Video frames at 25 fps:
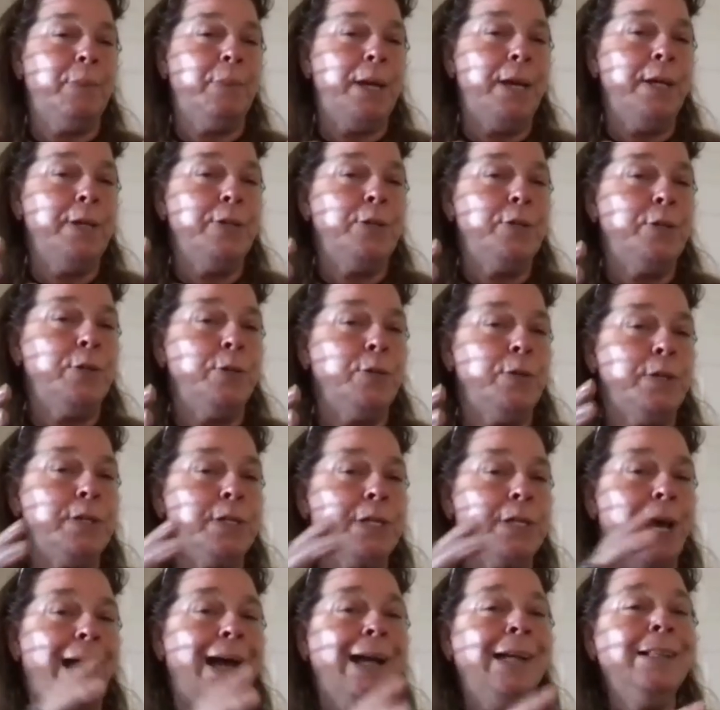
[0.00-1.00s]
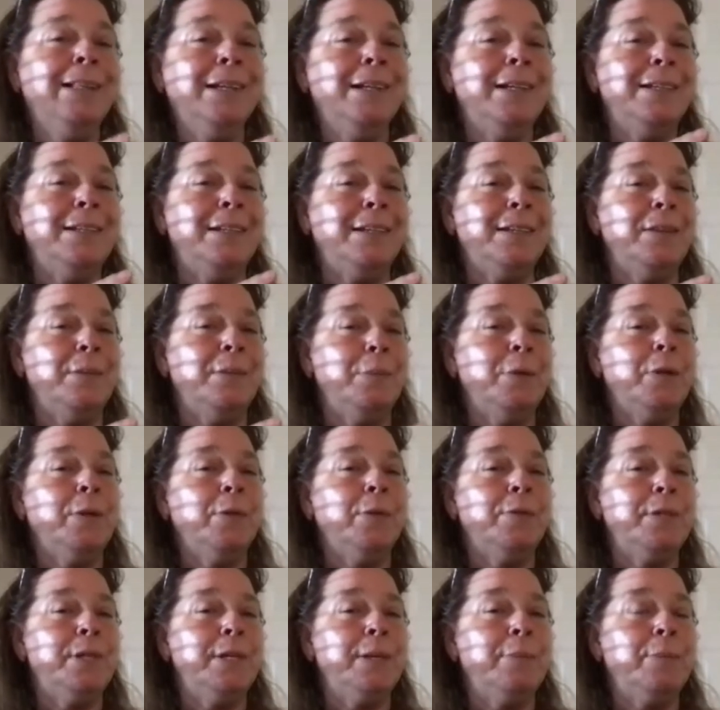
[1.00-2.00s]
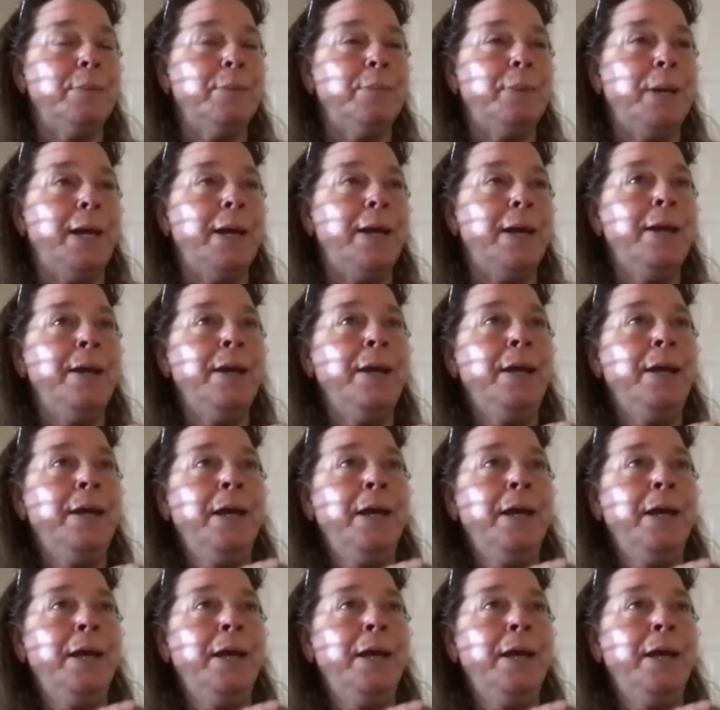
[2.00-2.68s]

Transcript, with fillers: bay to this island in the middle of tampa bay